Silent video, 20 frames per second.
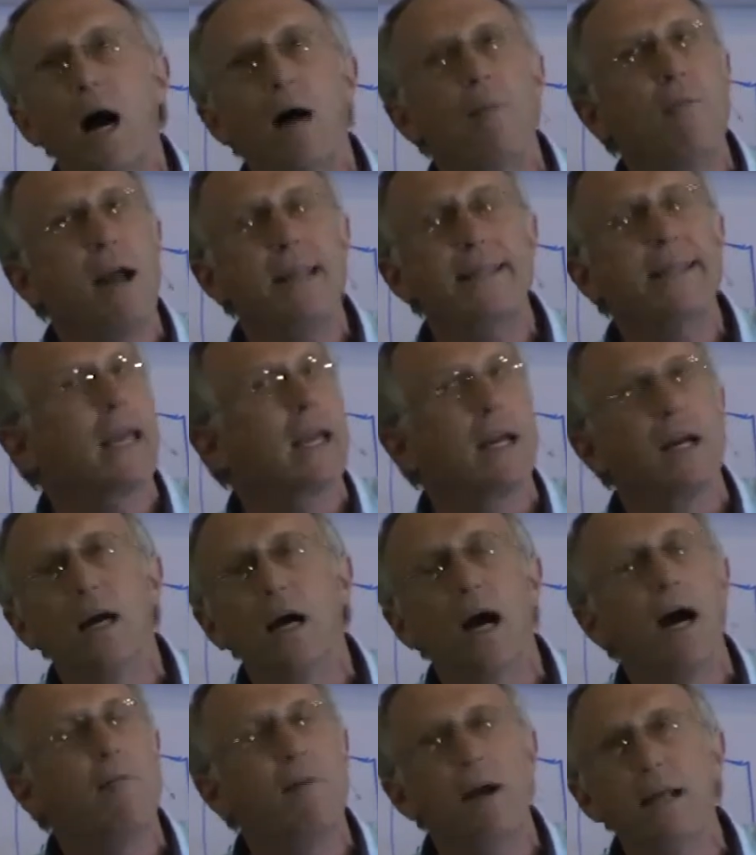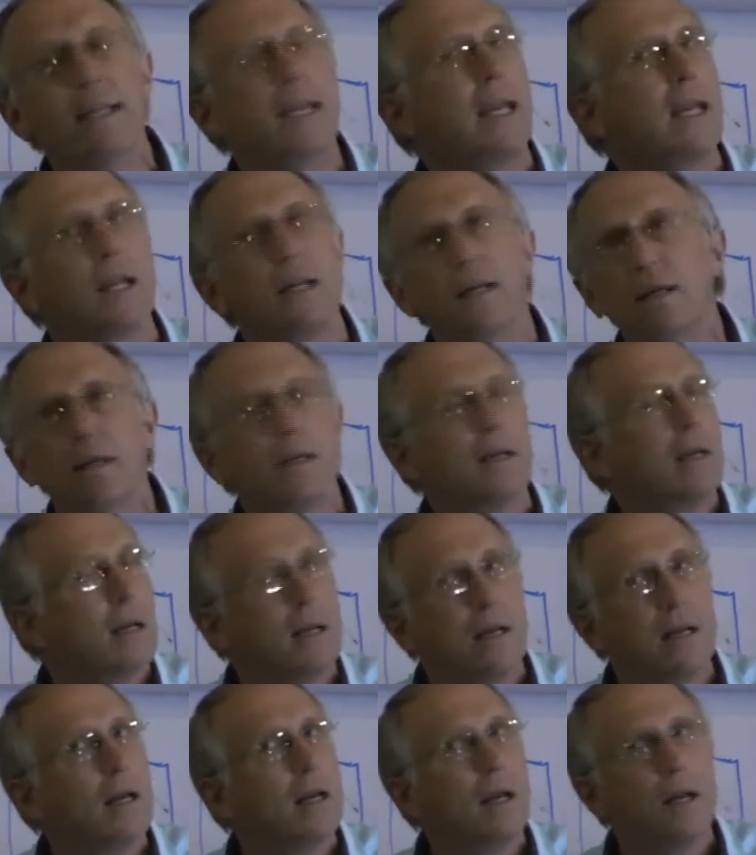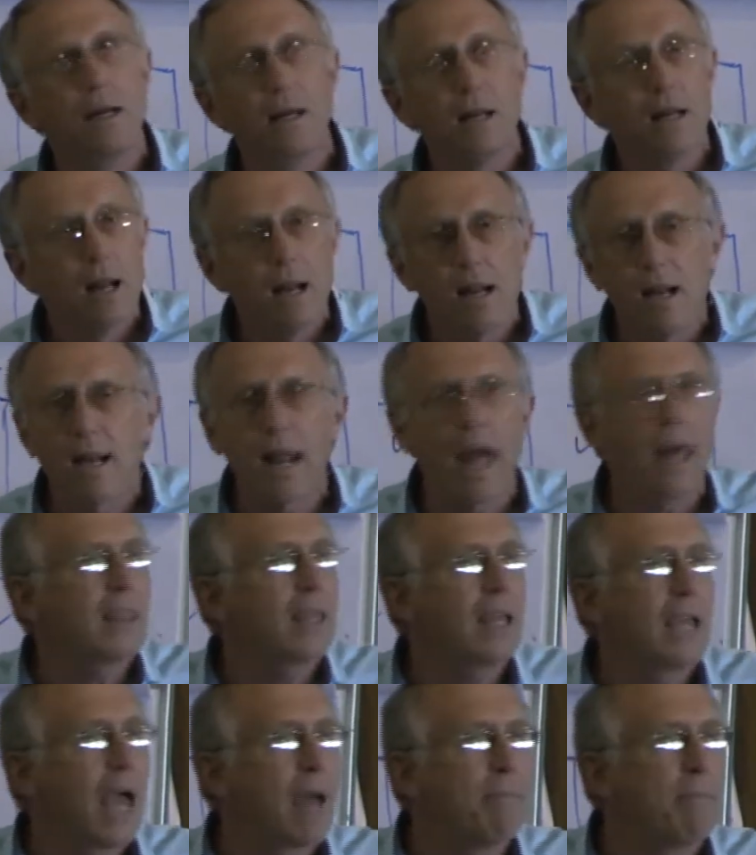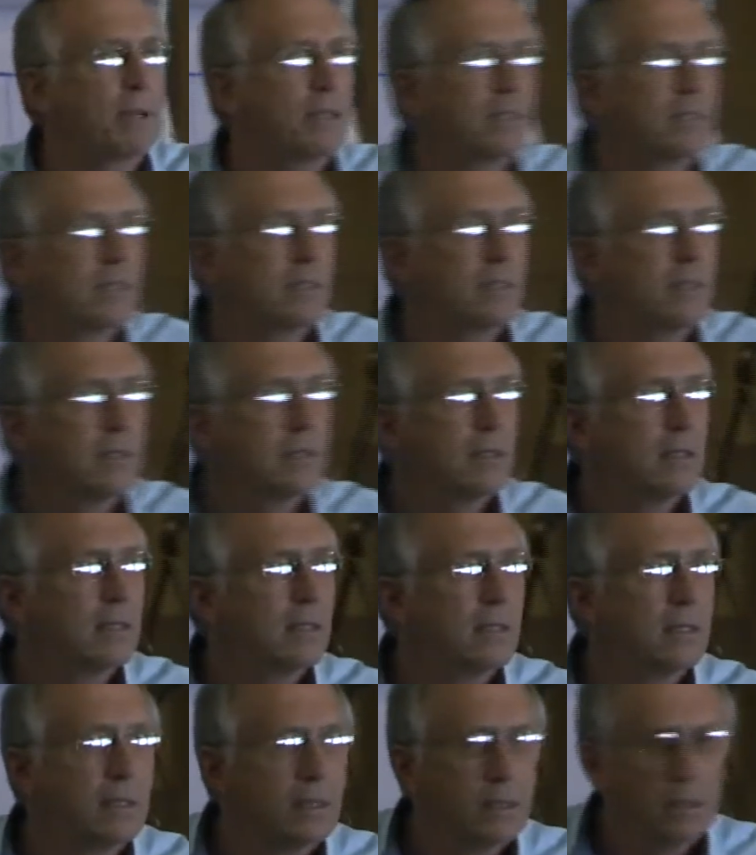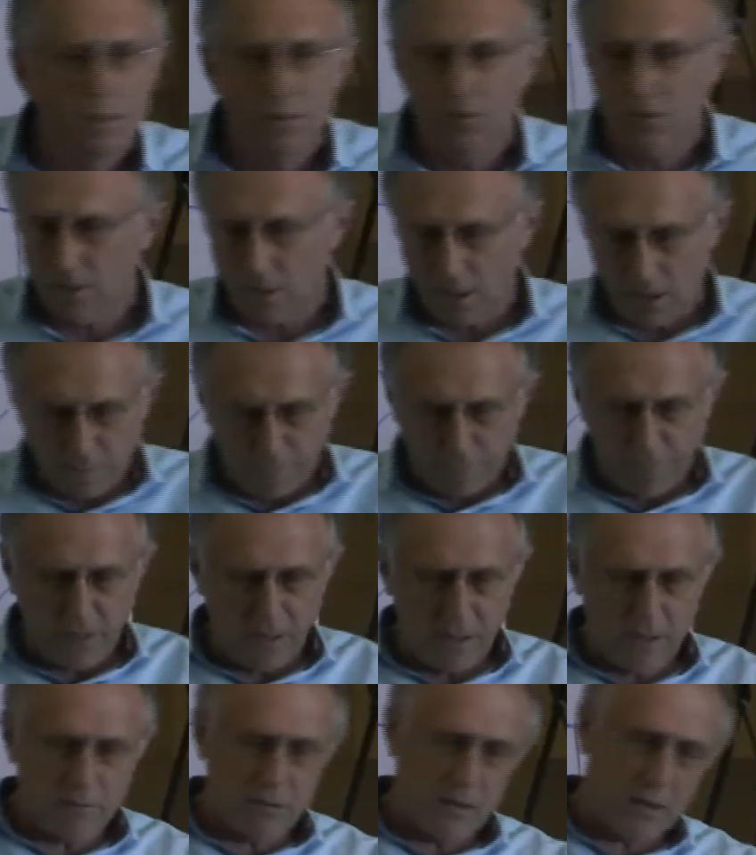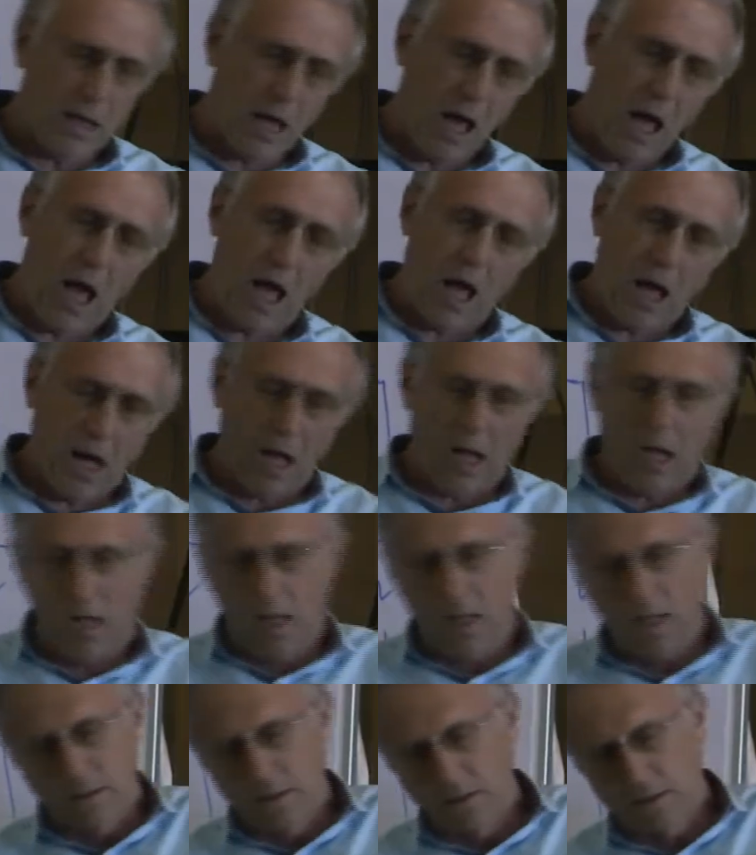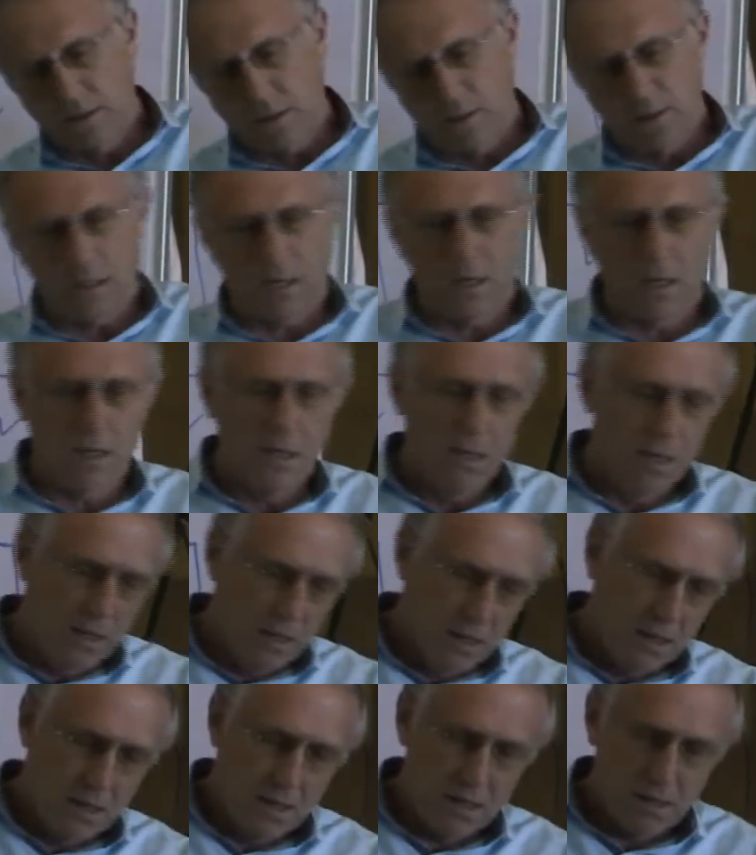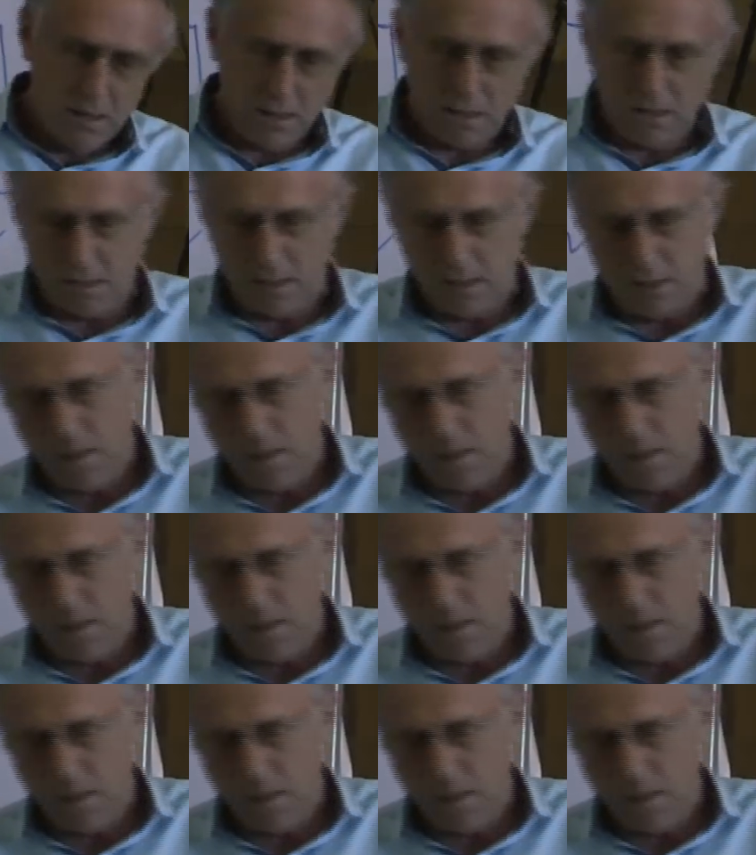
I'm waiting, I'm waiting. Nothing happens. She fiddles with her hands, and uh,